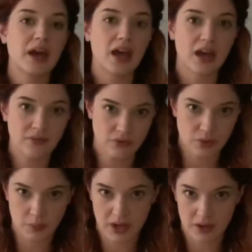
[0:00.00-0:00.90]

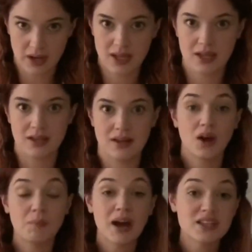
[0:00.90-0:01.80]
everywhere in
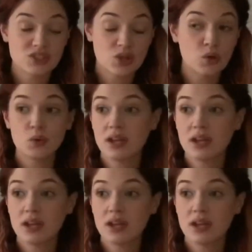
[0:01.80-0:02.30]
my zone